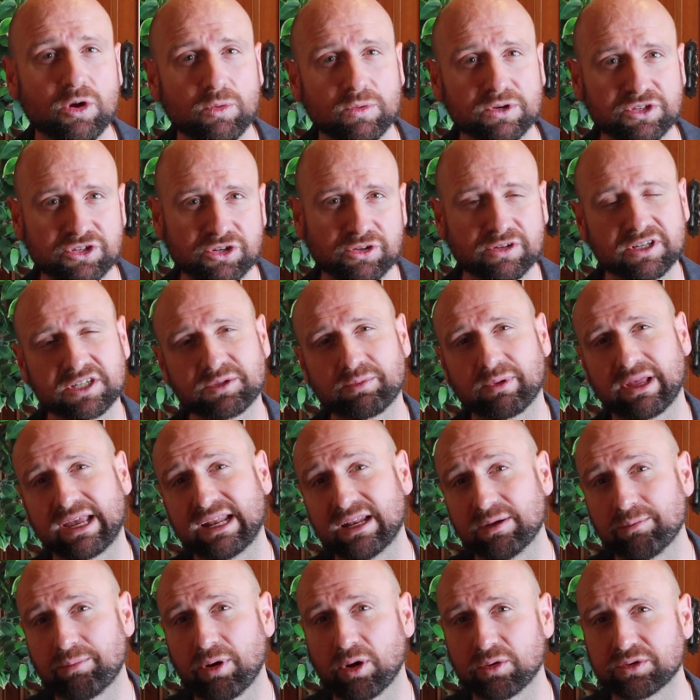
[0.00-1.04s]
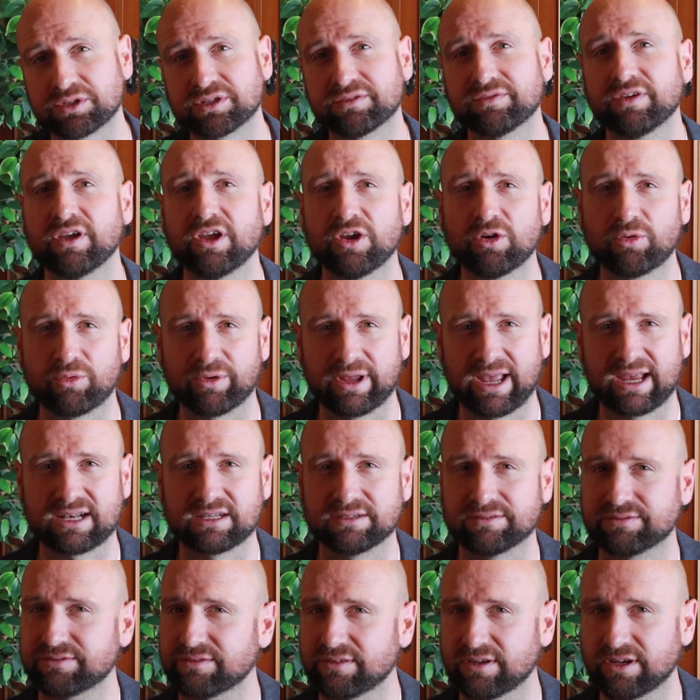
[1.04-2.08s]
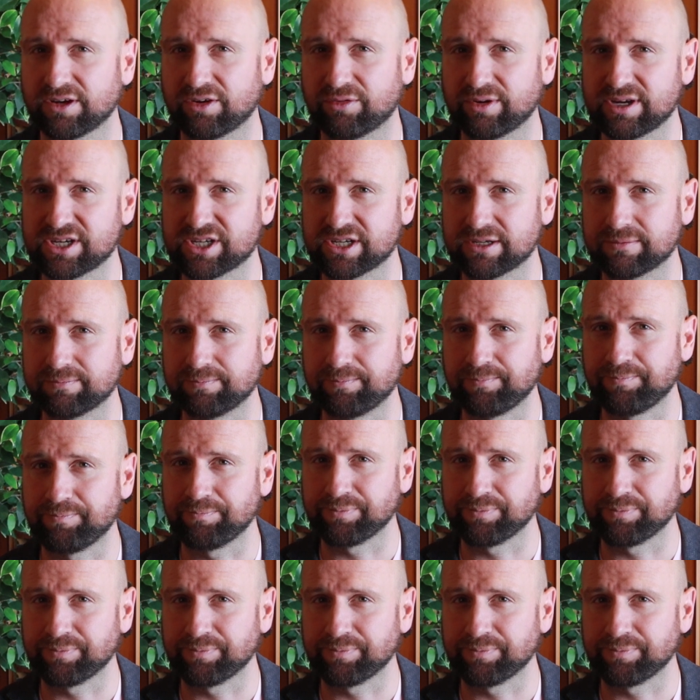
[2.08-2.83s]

which could explain impulsive reactive aggression.